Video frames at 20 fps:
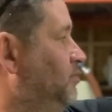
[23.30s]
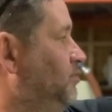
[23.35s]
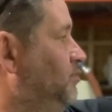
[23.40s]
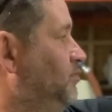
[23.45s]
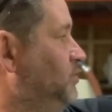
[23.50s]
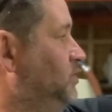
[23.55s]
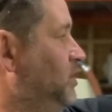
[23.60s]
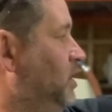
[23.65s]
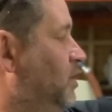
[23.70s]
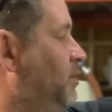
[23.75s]

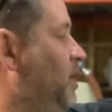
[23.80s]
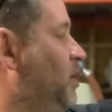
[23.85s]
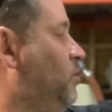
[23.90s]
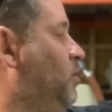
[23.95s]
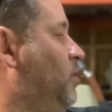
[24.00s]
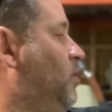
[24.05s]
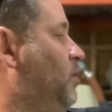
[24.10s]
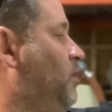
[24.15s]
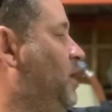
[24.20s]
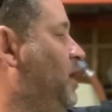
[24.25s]
you know, my
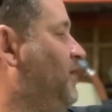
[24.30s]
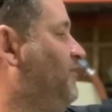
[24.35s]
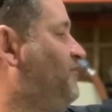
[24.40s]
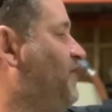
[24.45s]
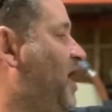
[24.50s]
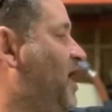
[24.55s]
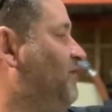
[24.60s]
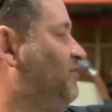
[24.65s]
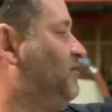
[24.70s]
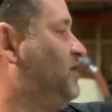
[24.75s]

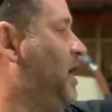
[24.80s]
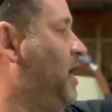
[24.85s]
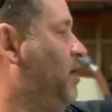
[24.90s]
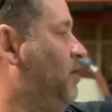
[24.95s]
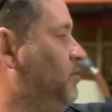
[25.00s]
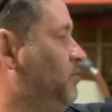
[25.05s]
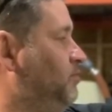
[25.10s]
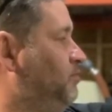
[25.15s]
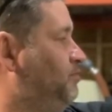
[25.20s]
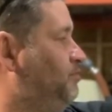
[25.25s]

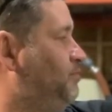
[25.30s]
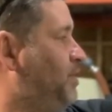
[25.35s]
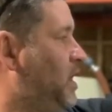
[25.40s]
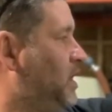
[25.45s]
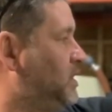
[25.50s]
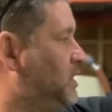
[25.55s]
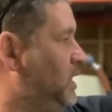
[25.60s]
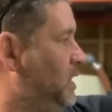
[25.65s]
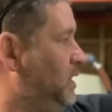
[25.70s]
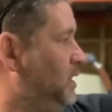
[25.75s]
5-gallon
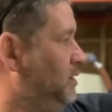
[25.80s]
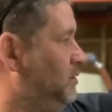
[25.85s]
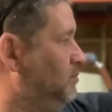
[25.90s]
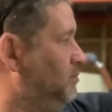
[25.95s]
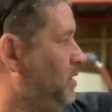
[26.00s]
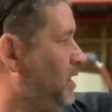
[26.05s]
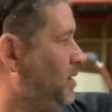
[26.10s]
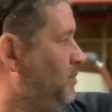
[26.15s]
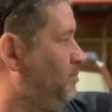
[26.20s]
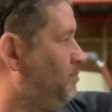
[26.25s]
bucket and
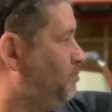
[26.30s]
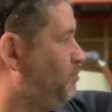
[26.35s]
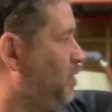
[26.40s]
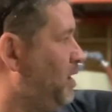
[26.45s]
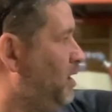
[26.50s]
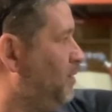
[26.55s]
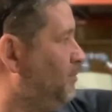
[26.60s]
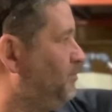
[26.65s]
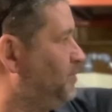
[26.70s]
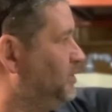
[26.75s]
my
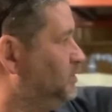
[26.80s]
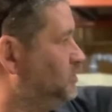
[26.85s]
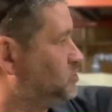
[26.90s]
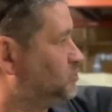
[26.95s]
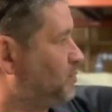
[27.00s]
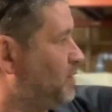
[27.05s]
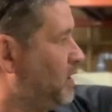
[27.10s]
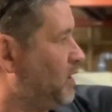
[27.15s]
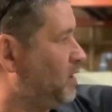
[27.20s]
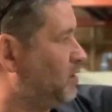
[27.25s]
pump and
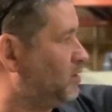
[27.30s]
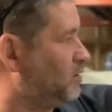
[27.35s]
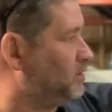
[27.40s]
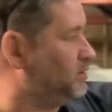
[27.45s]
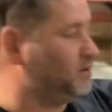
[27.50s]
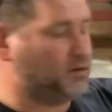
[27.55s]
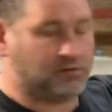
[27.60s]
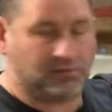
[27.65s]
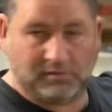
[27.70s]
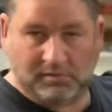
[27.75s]
sprayer
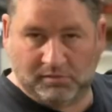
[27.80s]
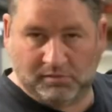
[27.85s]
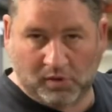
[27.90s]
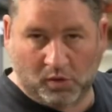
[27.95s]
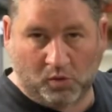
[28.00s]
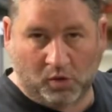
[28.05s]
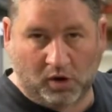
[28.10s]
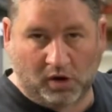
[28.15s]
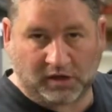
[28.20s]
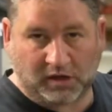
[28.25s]
and the
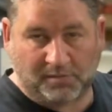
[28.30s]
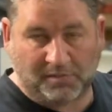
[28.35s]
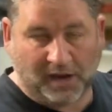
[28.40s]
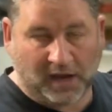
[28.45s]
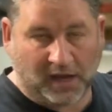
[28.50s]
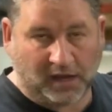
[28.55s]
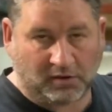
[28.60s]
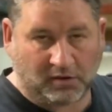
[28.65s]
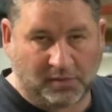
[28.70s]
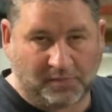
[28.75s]
Milwaukee
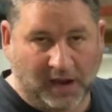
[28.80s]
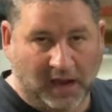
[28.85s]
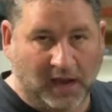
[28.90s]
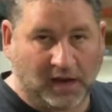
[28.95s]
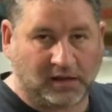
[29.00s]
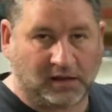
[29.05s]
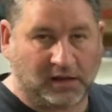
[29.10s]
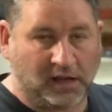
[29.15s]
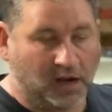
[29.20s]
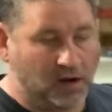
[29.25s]
battery
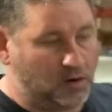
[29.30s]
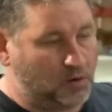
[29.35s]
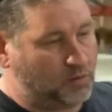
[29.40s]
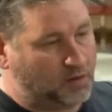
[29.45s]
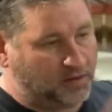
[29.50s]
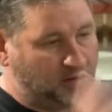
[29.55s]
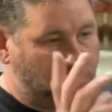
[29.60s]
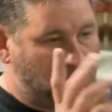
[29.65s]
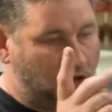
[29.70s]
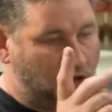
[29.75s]
pack that I don't
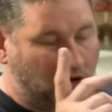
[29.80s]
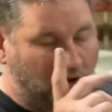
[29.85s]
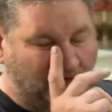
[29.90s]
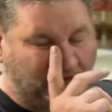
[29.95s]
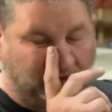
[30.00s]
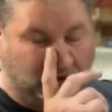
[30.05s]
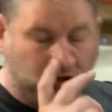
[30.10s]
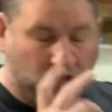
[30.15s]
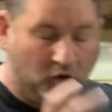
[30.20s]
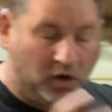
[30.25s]
want to lug off
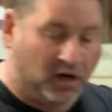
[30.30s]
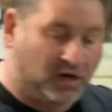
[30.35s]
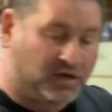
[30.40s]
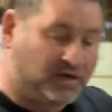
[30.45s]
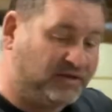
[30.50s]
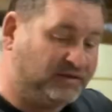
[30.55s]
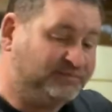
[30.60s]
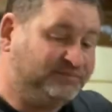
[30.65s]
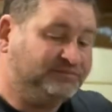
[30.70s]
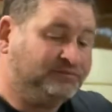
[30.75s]
the truck,
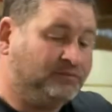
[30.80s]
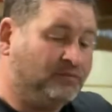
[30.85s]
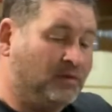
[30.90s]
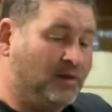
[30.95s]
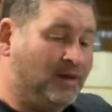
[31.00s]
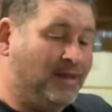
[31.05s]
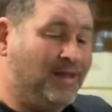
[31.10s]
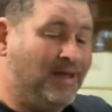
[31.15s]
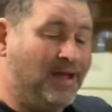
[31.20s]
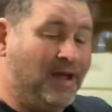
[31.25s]

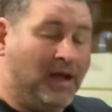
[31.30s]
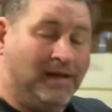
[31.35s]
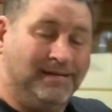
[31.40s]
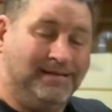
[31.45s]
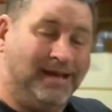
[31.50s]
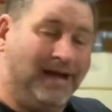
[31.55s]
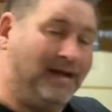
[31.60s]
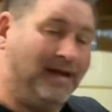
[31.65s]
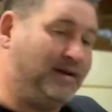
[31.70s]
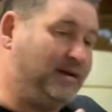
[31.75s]

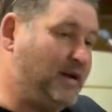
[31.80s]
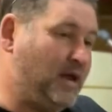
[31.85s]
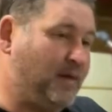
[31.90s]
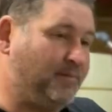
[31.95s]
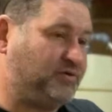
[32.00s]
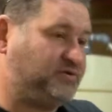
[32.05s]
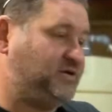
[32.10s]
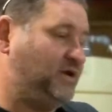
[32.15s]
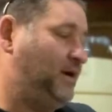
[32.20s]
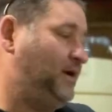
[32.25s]
99%
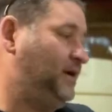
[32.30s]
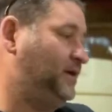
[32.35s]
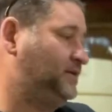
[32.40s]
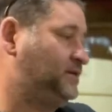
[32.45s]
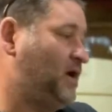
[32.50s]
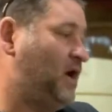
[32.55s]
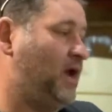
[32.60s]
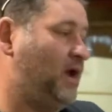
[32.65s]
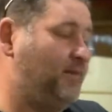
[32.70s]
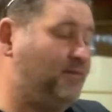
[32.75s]
of the
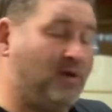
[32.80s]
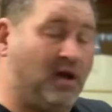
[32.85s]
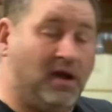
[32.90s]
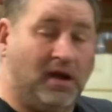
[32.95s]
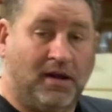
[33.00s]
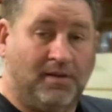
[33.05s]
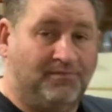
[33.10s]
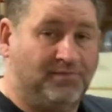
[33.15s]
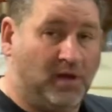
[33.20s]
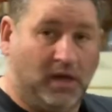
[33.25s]
time
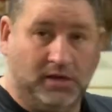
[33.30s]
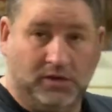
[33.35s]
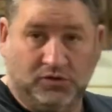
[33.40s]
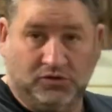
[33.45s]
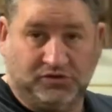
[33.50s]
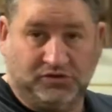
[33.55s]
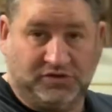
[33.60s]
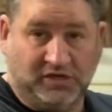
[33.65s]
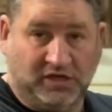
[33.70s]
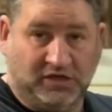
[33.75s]
I
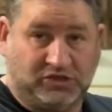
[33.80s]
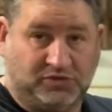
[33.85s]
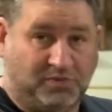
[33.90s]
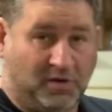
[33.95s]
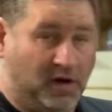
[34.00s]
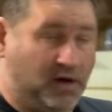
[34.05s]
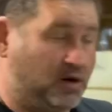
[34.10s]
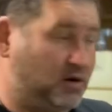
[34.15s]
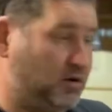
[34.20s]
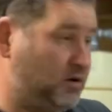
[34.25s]
use this
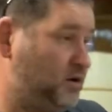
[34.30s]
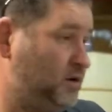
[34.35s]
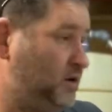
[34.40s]
sprayer.